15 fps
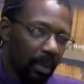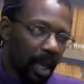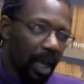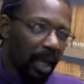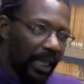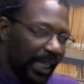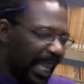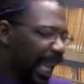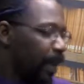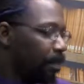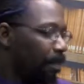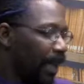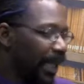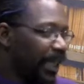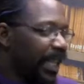a game
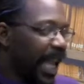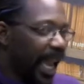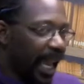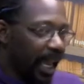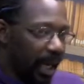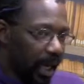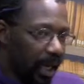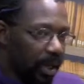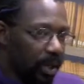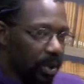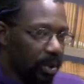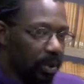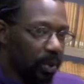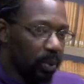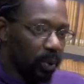
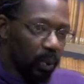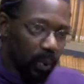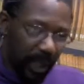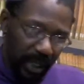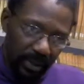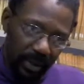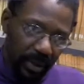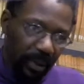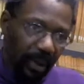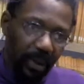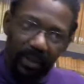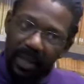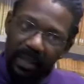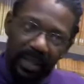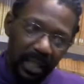mechanics reason
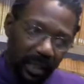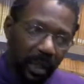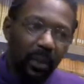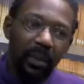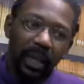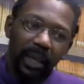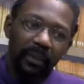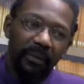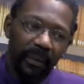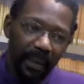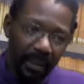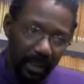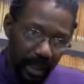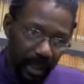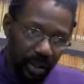that they don't like fifth
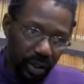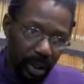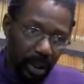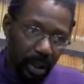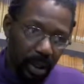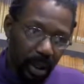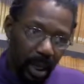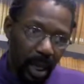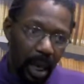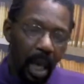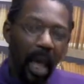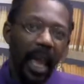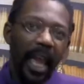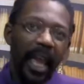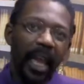edition
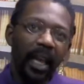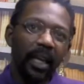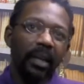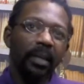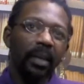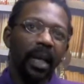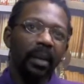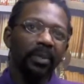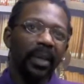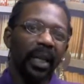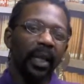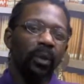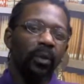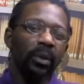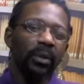and I'm
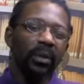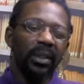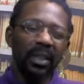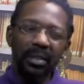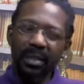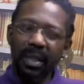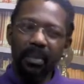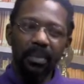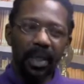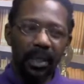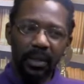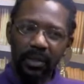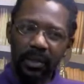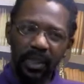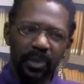like, well, doesn't that mean
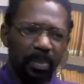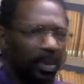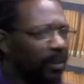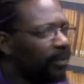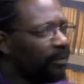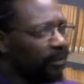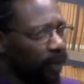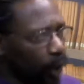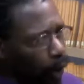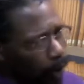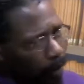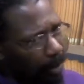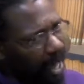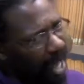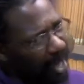you just prefer
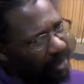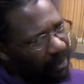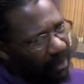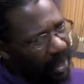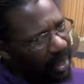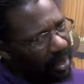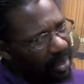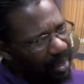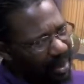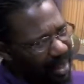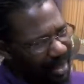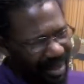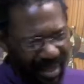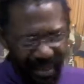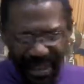Pathfinder
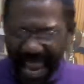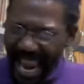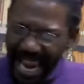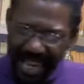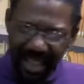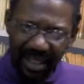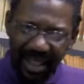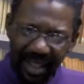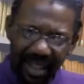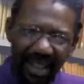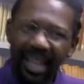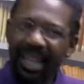instead of hate? Like,